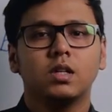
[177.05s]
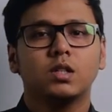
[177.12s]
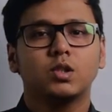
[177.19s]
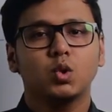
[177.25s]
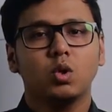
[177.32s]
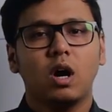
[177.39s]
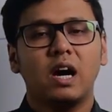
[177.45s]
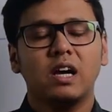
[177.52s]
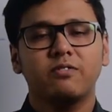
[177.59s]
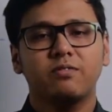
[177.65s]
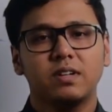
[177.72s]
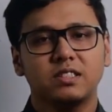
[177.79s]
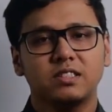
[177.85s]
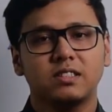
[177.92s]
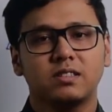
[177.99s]
So our
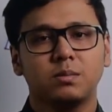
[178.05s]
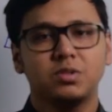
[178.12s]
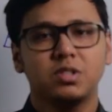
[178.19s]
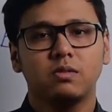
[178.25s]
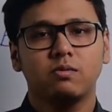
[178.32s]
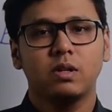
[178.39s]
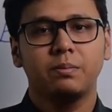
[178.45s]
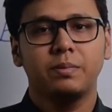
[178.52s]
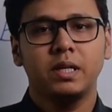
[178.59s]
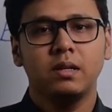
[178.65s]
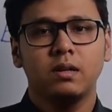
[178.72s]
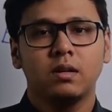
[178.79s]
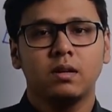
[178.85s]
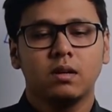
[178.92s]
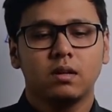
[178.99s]
first assumption will be
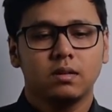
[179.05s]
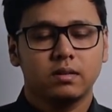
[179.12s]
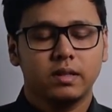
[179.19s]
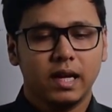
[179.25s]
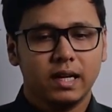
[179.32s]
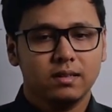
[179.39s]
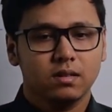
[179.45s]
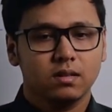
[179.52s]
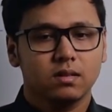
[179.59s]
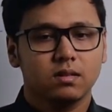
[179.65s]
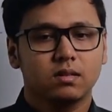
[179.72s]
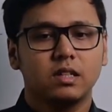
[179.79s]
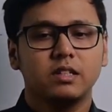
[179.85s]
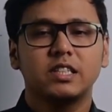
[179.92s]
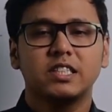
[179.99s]
that
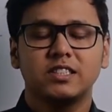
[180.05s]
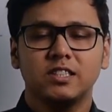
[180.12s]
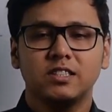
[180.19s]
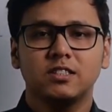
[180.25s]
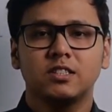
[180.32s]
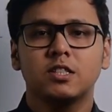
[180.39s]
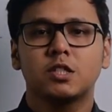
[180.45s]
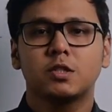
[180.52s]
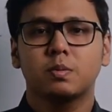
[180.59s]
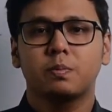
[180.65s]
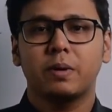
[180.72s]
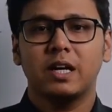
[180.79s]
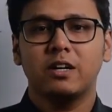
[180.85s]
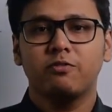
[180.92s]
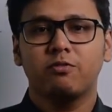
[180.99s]
the disease is
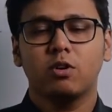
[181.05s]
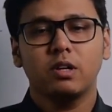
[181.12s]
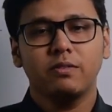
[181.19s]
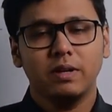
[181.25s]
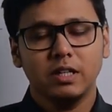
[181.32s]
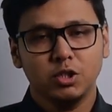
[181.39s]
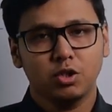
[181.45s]
spread for a very